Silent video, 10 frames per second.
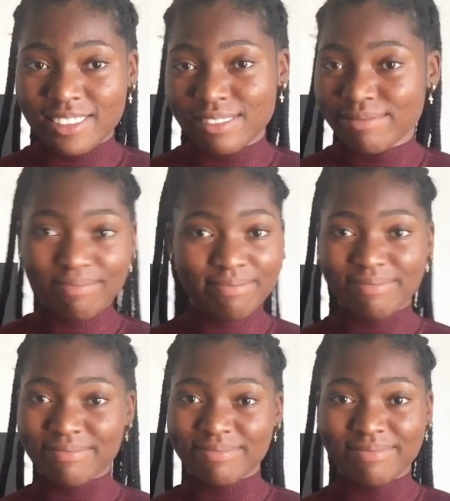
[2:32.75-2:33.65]

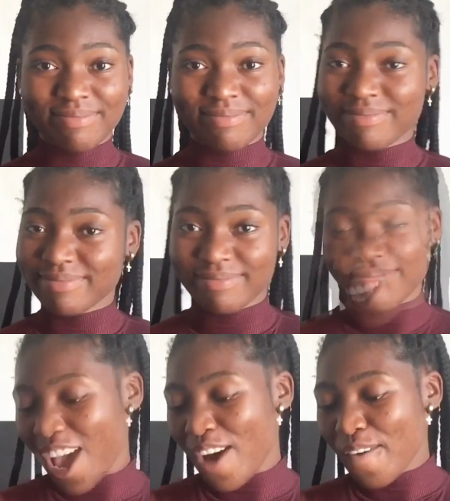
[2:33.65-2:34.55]

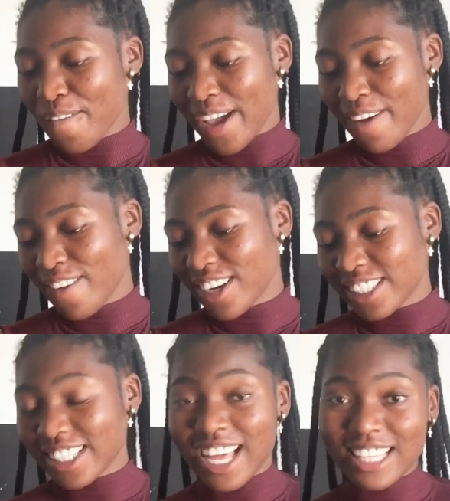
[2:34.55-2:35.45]
when
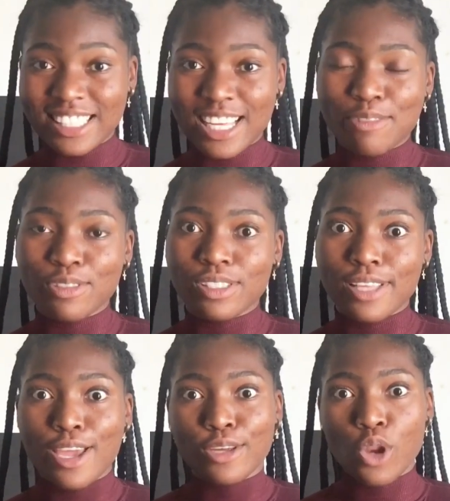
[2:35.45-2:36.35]
was the last time you
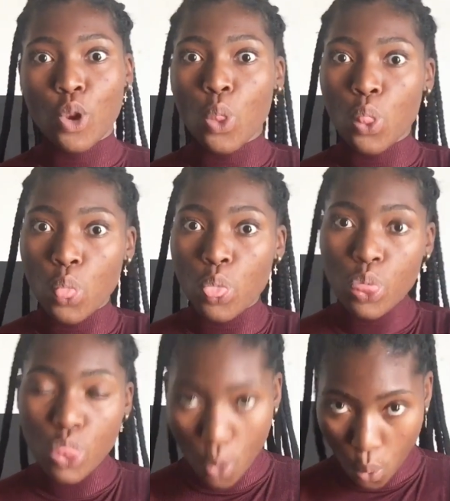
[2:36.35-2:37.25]
said
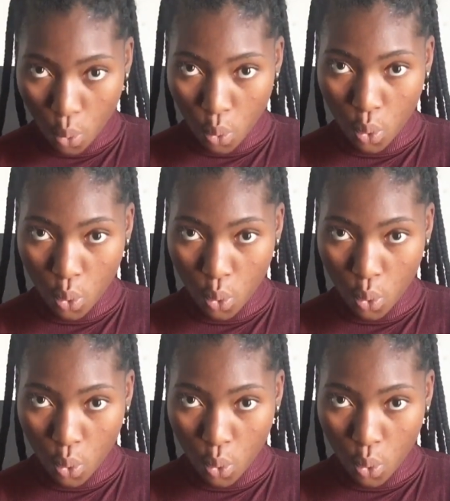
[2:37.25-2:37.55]
no?